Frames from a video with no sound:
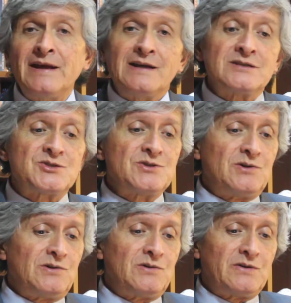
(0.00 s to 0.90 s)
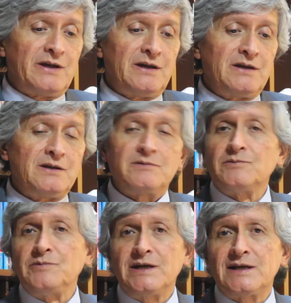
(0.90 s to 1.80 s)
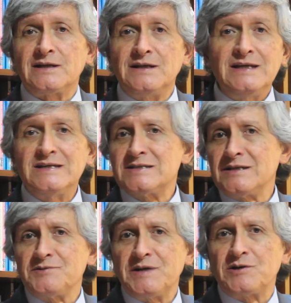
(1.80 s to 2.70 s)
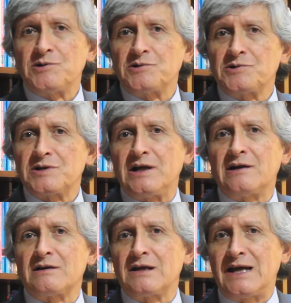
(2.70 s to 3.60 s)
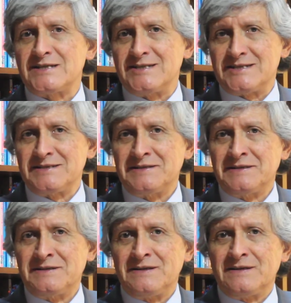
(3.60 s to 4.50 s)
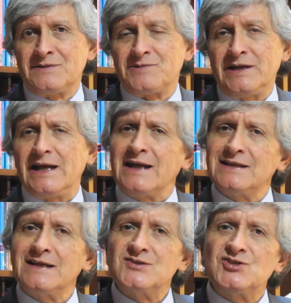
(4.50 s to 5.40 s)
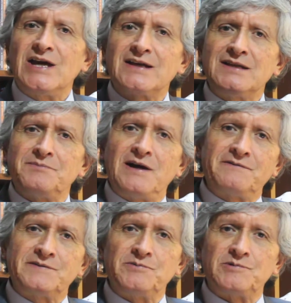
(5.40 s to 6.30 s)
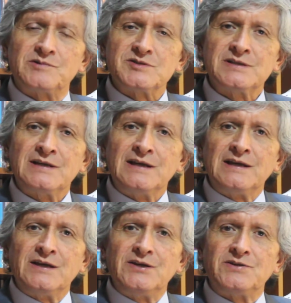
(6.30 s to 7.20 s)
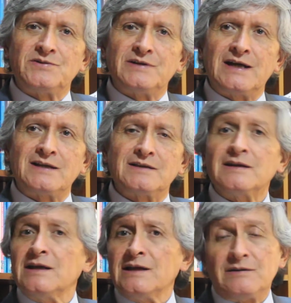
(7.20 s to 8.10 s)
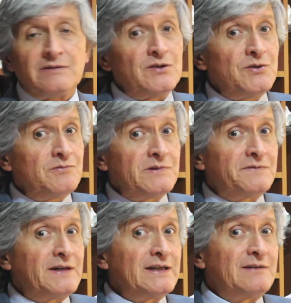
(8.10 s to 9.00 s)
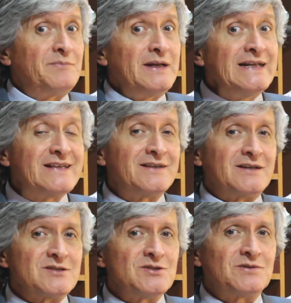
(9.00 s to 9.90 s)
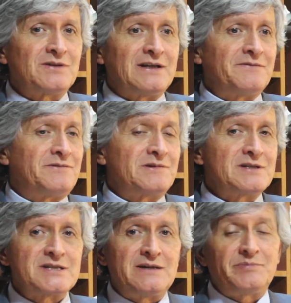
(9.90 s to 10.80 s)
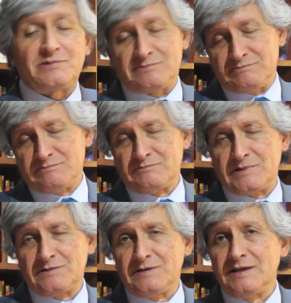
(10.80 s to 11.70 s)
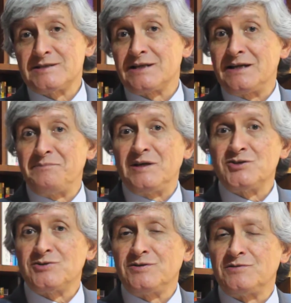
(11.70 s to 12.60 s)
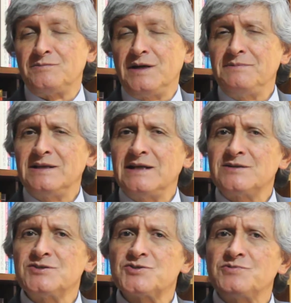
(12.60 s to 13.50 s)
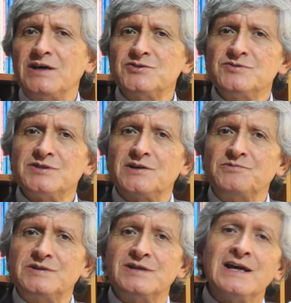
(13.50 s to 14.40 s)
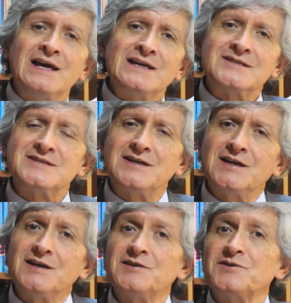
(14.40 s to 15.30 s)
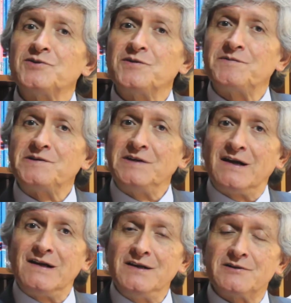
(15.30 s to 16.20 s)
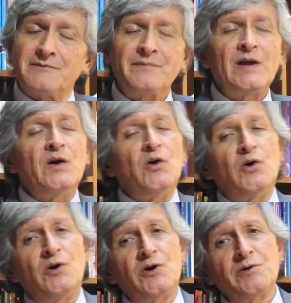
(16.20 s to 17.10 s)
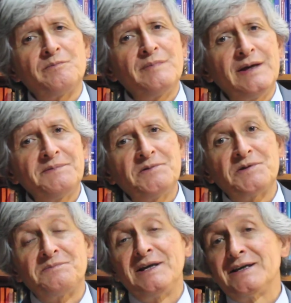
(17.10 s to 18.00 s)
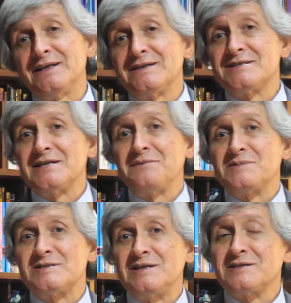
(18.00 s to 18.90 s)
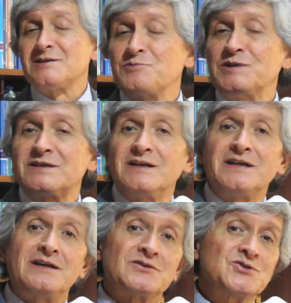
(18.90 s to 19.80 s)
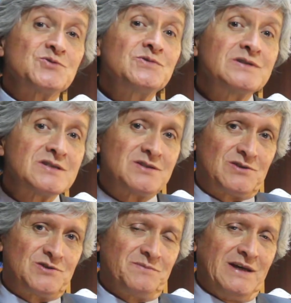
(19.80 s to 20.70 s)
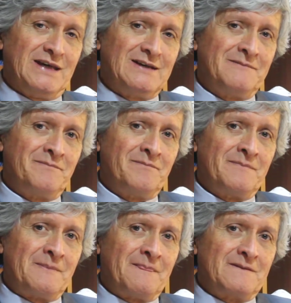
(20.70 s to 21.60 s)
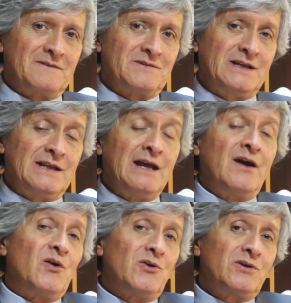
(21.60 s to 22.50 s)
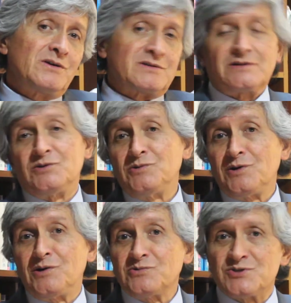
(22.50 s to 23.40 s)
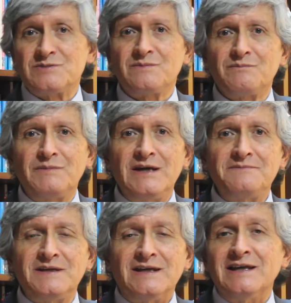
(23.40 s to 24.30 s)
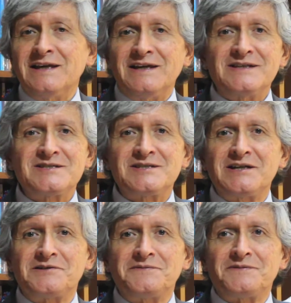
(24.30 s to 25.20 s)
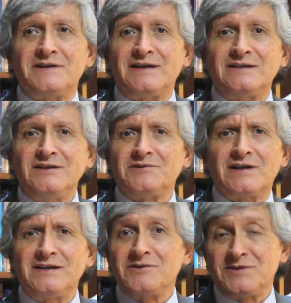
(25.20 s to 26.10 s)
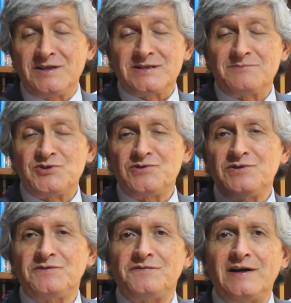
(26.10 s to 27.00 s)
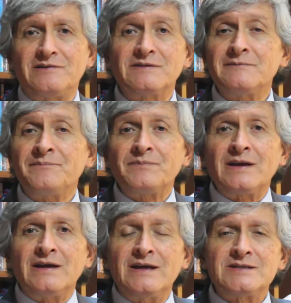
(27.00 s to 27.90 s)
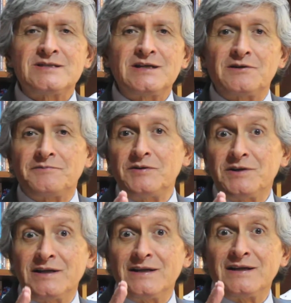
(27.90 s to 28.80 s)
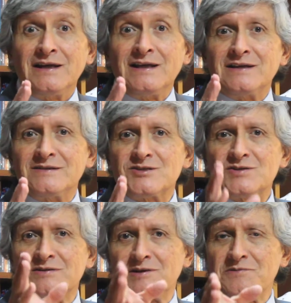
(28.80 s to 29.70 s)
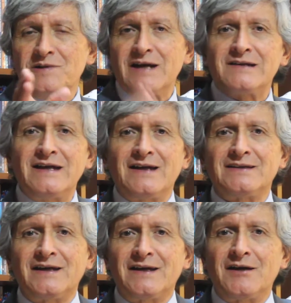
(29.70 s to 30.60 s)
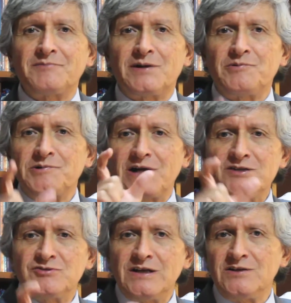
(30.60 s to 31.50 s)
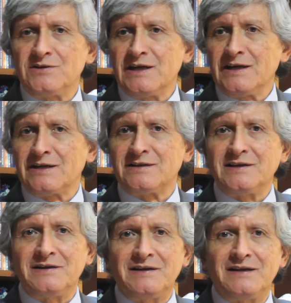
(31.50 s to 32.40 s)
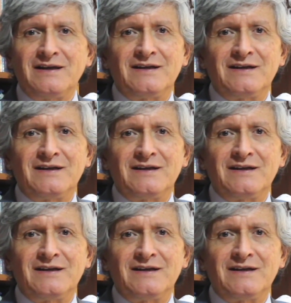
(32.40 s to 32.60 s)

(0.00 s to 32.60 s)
So we can easily record our classes, right? And then check them afterwards, and you will find many things, like for example, one of the things that I mentioned, maybe the instructions that we're saying, they're not very clear. Or maybe we're making the same mistakes we're telling our students not to make, right? Or, who knows, maybe instead of, on little things I'm sure you found, instead of looking directly at the camera, we're actually looking at the